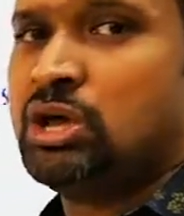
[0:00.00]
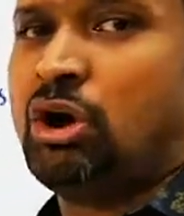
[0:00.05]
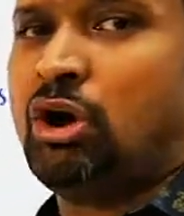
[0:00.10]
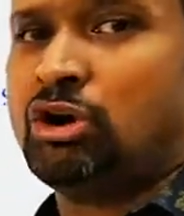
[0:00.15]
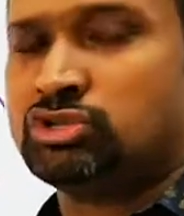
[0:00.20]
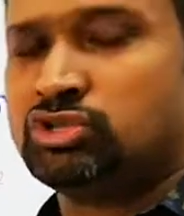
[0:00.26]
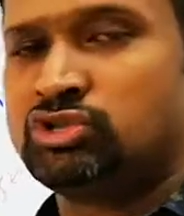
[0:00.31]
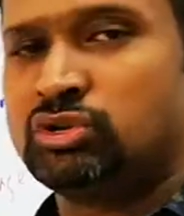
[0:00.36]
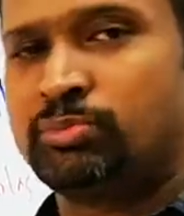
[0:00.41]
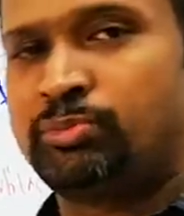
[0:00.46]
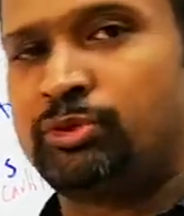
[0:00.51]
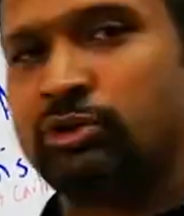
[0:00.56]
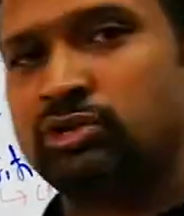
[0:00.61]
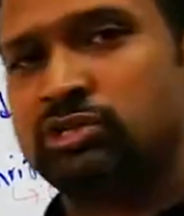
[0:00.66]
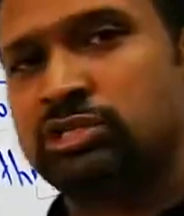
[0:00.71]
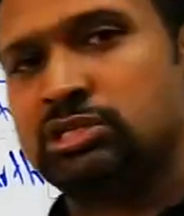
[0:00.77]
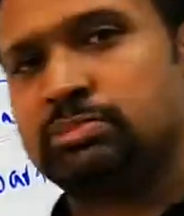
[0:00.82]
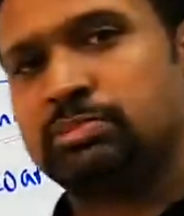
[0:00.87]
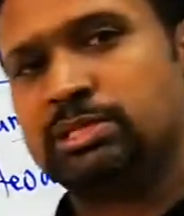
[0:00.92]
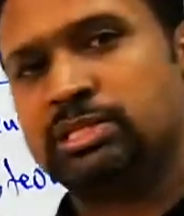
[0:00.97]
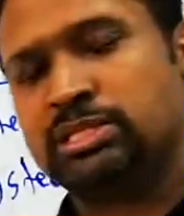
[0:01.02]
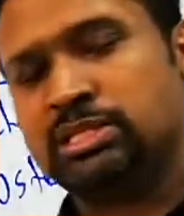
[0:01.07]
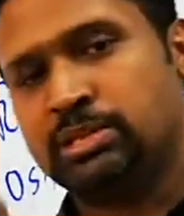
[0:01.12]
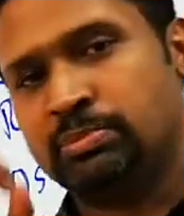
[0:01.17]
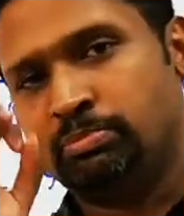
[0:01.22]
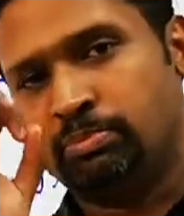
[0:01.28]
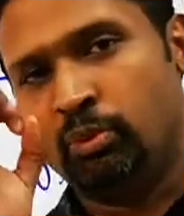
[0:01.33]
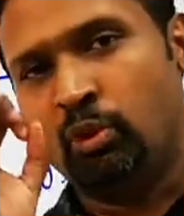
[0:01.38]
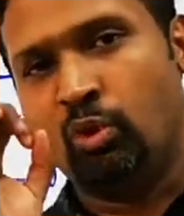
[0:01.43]
Osteoporosis means the
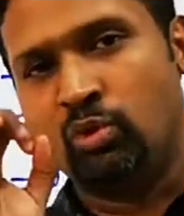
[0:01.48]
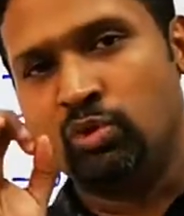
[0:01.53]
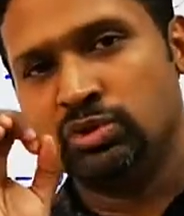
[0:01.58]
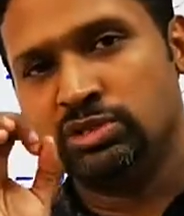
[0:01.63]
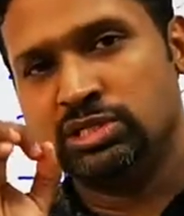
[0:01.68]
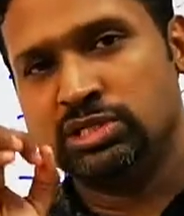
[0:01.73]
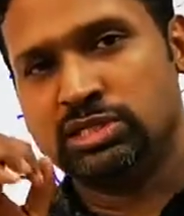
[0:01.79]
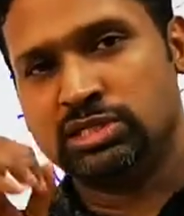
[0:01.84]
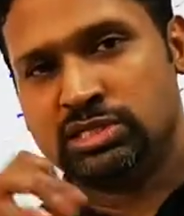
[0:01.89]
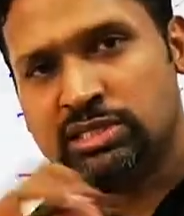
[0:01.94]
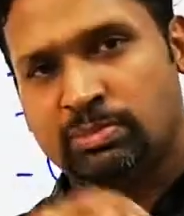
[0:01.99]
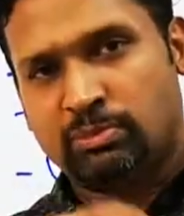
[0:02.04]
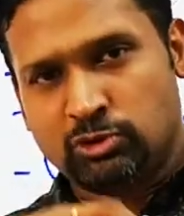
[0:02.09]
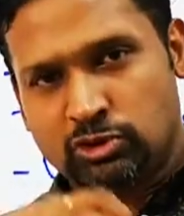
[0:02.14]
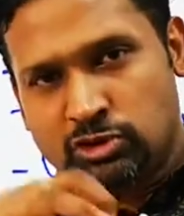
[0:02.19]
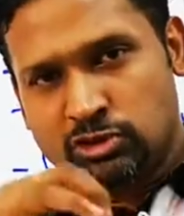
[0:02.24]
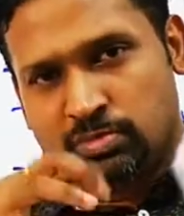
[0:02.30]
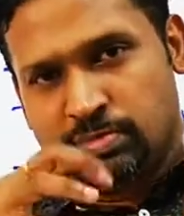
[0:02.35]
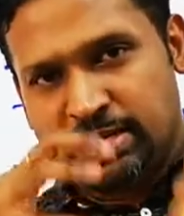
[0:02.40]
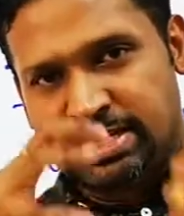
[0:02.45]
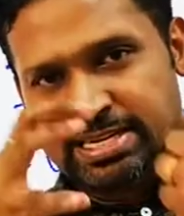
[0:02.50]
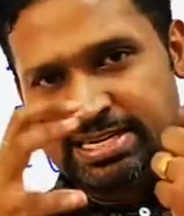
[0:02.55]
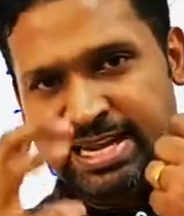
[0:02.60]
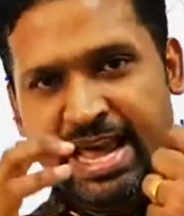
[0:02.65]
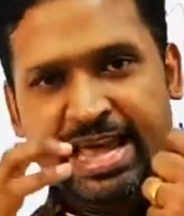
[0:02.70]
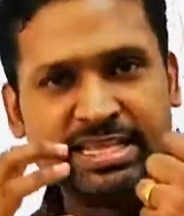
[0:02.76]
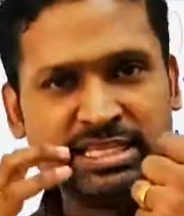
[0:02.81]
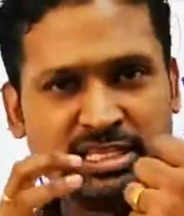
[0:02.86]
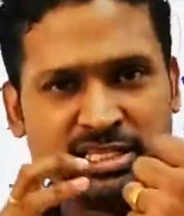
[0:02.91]
bones supposed to be
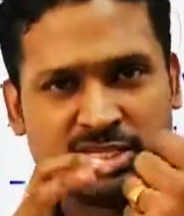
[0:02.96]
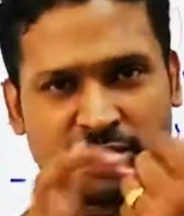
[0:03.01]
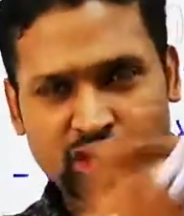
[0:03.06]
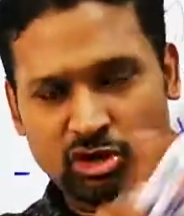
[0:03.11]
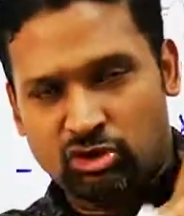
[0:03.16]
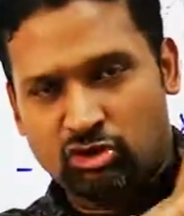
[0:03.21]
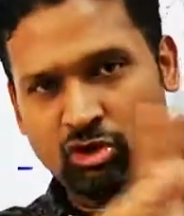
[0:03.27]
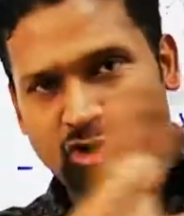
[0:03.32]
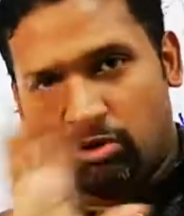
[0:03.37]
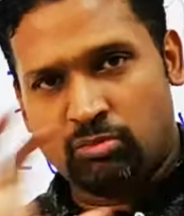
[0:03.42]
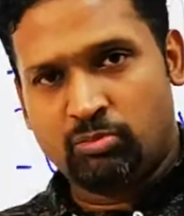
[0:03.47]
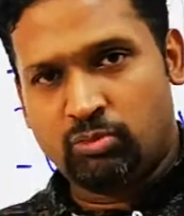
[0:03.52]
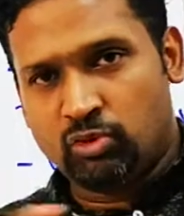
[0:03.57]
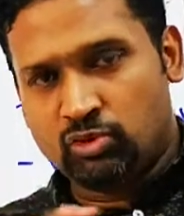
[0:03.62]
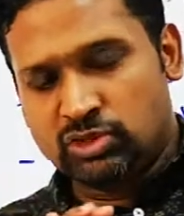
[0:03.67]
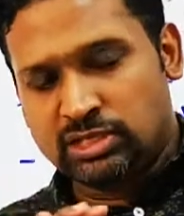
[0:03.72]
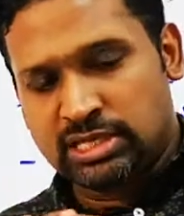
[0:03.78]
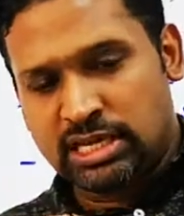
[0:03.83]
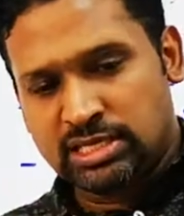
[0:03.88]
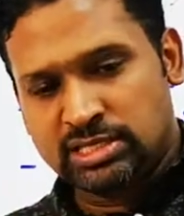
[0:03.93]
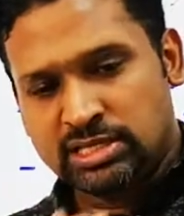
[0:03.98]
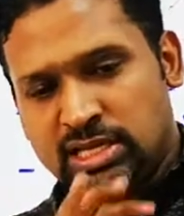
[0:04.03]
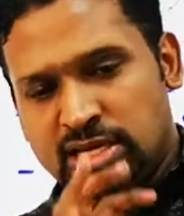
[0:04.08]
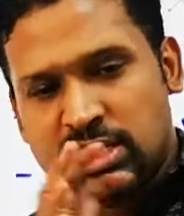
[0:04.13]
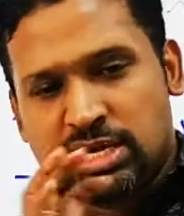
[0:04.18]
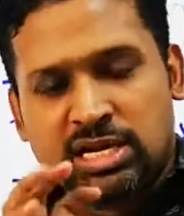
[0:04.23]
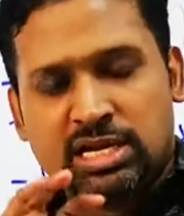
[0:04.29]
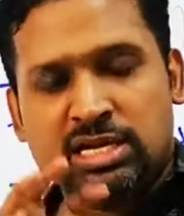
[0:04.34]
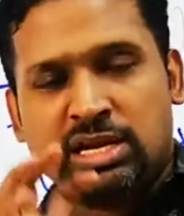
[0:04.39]
dense, a lot of bone cells
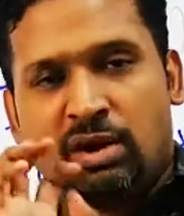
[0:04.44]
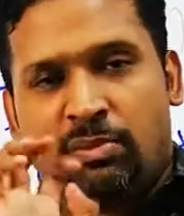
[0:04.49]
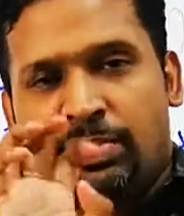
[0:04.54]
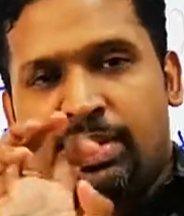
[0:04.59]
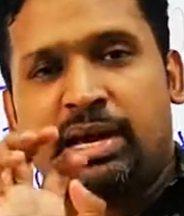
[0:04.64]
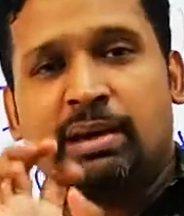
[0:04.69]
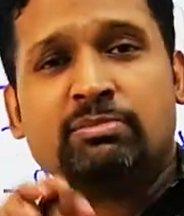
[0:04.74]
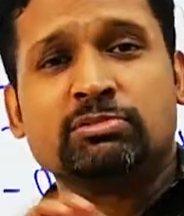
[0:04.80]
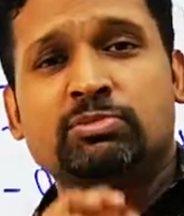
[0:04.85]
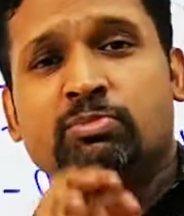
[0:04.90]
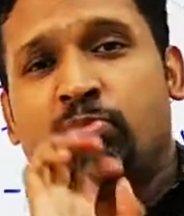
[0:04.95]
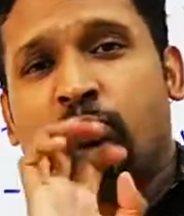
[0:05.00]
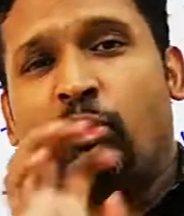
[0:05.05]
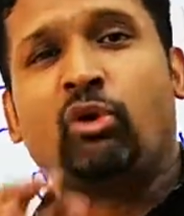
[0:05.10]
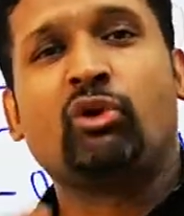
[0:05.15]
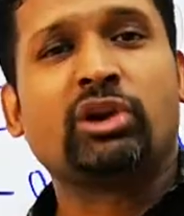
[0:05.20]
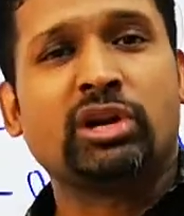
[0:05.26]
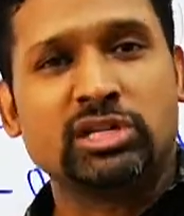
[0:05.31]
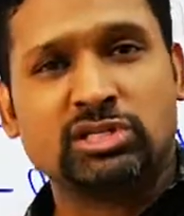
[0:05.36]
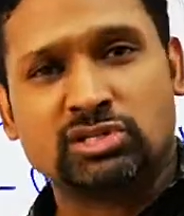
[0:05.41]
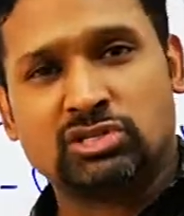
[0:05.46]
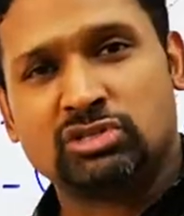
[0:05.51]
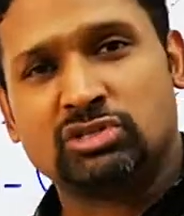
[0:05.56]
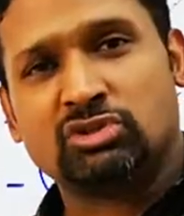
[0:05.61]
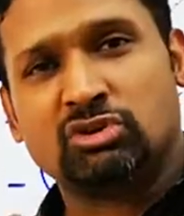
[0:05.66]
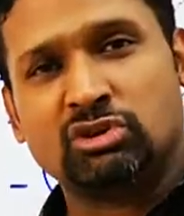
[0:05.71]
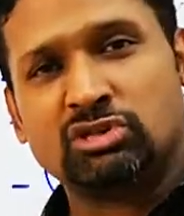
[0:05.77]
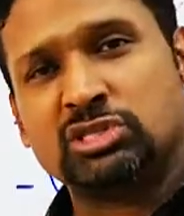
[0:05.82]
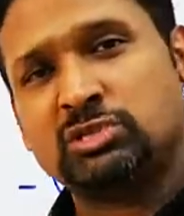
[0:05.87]
now becomes
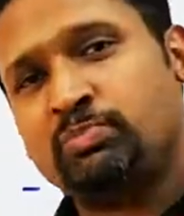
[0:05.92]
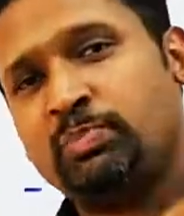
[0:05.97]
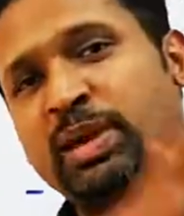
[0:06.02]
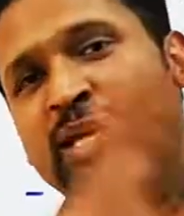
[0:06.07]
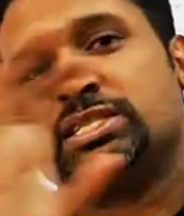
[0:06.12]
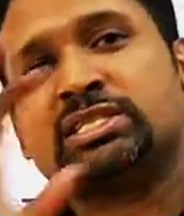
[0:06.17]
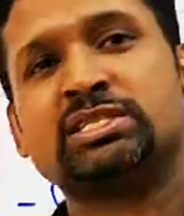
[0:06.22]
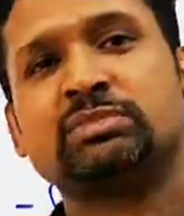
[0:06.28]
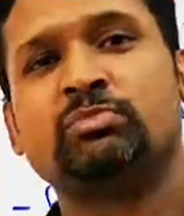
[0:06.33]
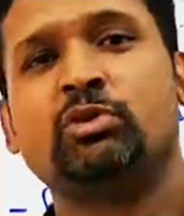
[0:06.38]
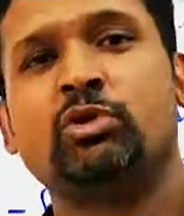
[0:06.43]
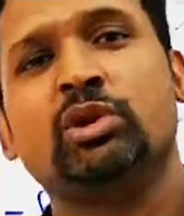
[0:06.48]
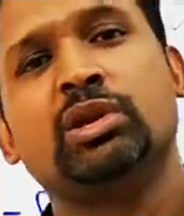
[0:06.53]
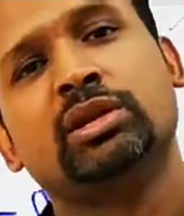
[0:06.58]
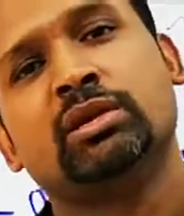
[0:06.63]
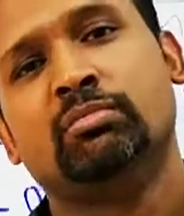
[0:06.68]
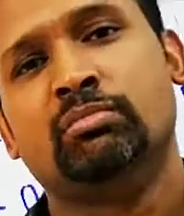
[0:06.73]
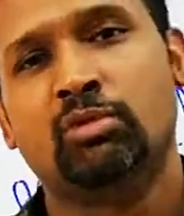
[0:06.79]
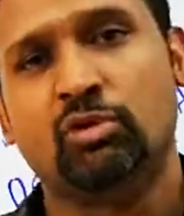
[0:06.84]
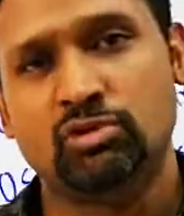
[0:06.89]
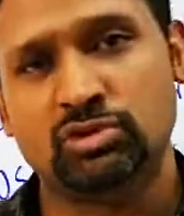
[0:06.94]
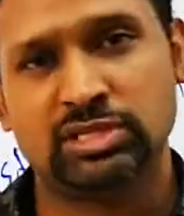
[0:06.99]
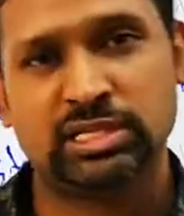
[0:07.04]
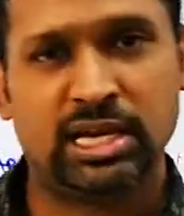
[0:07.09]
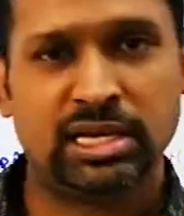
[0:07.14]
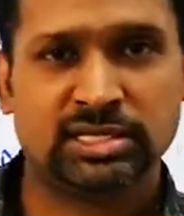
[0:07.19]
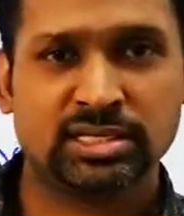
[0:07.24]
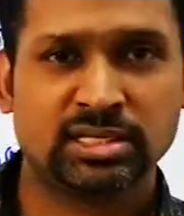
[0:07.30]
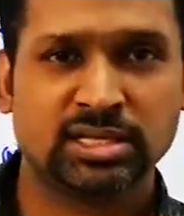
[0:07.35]
porous, got spaces between the bone
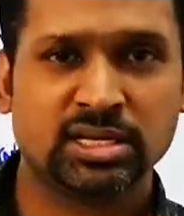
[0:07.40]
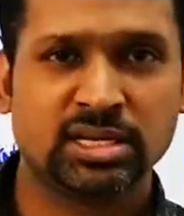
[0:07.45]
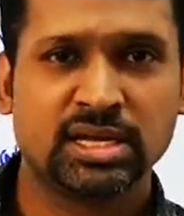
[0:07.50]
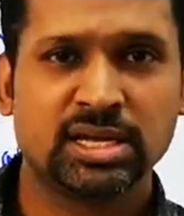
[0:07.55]
cells.